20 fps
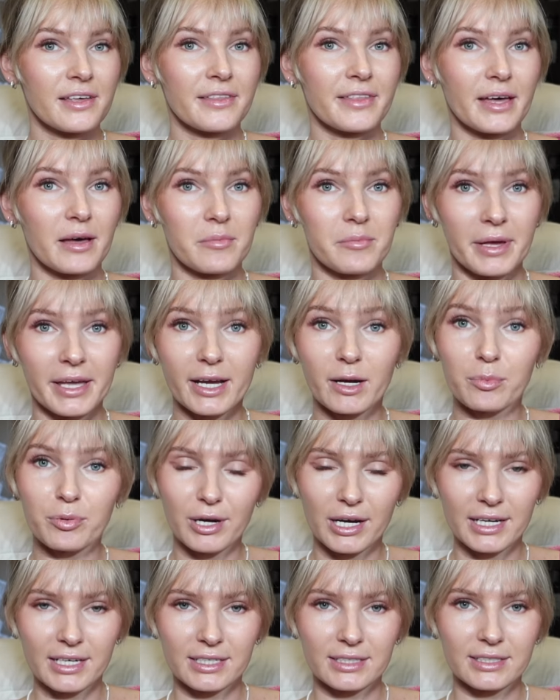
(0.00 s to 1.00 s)
that make a
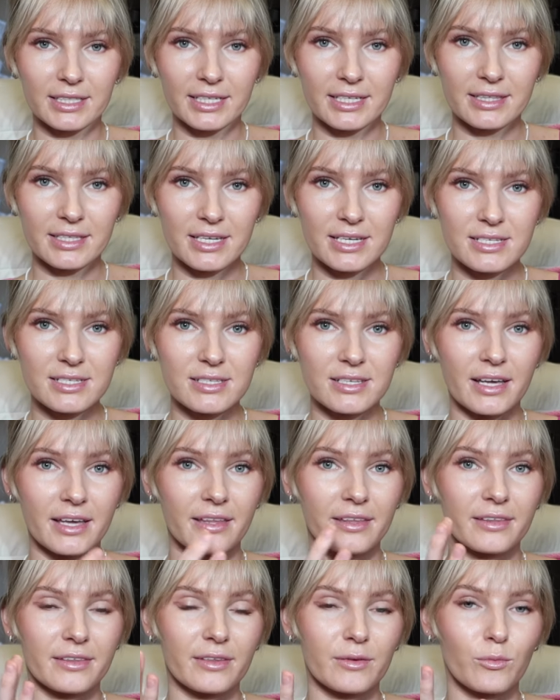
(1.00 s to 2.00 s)
product like this
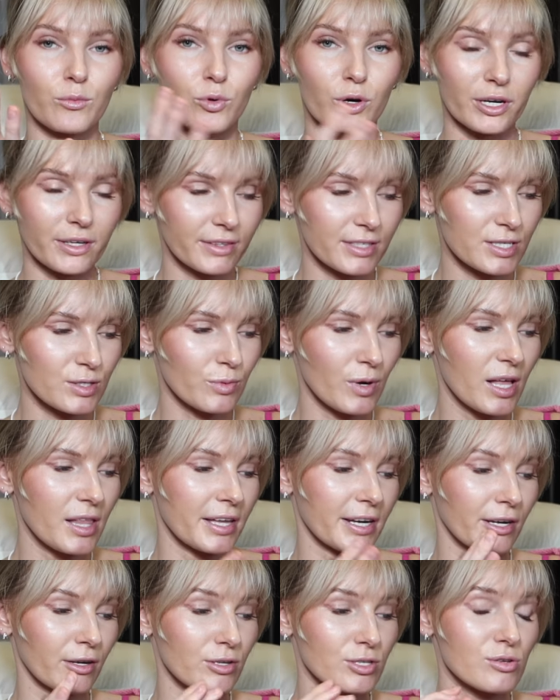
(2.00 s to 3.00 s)
and work this well,
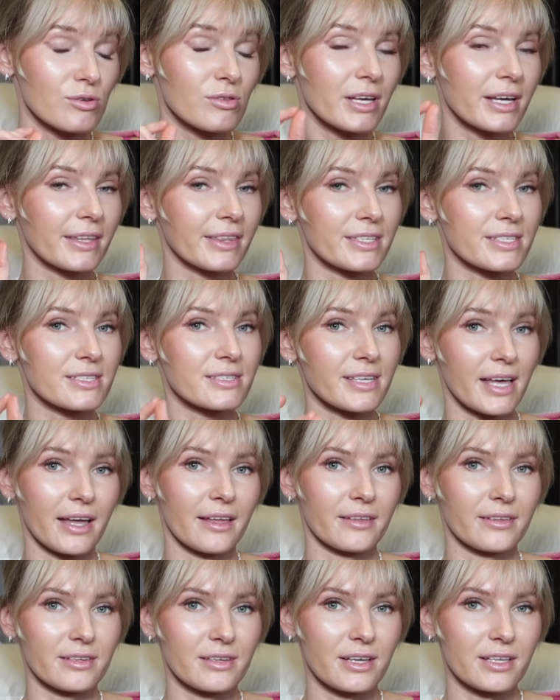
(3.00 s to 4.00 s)
and I also like the scent.